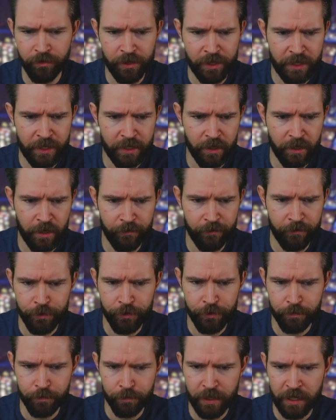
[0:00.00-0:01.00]
the
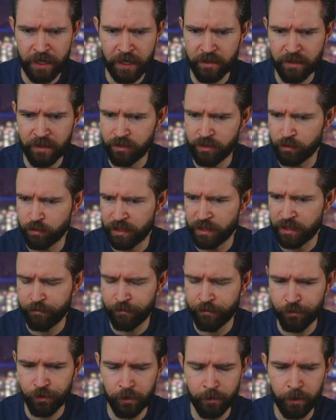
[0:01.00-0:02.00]
fusion parts, so
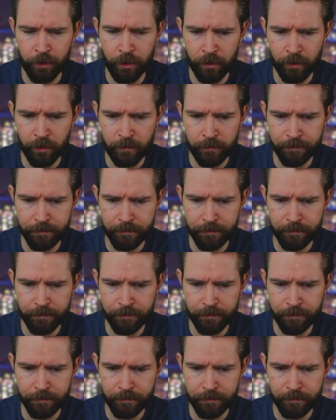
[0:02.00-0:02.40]
7 for them all.